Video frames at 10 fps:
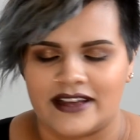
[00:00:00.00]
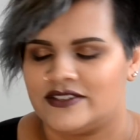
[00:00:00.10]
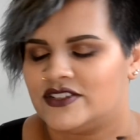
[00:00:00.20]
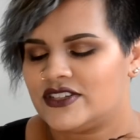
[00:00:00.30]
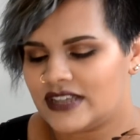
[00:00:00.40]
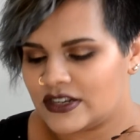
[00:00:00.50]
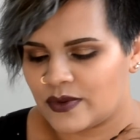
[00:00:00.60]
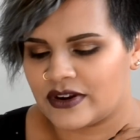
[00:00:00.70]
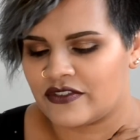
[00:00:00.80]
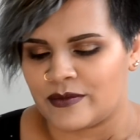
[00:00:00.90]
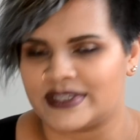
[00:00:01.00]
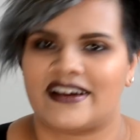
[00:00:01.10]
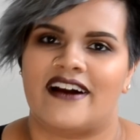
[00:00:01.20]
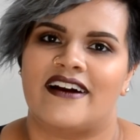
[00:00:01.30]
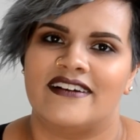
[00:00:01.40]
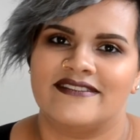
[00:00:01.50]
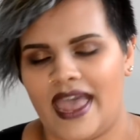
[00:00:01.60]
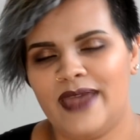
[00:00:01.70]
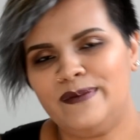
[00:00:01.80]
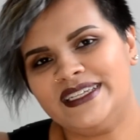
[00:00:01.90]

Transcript: just such a wonderful mascara. And my